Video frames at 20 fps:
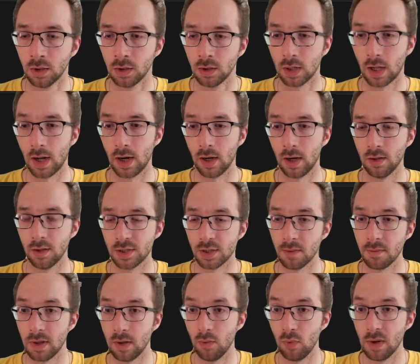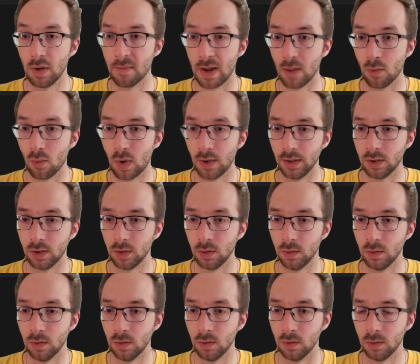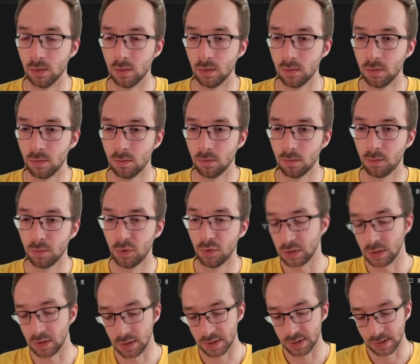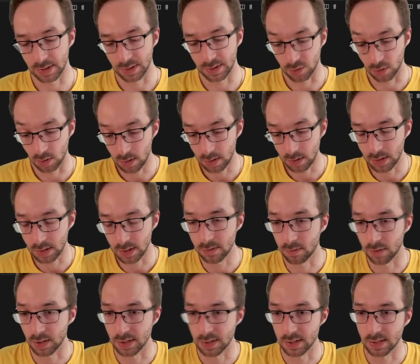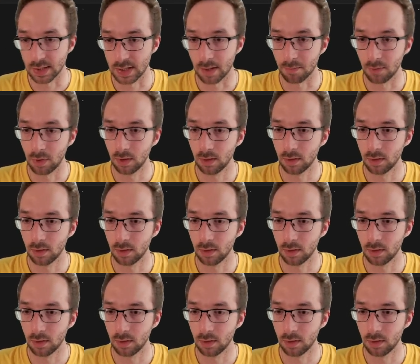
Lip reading: And something we might want to put in this dictionary is, for example,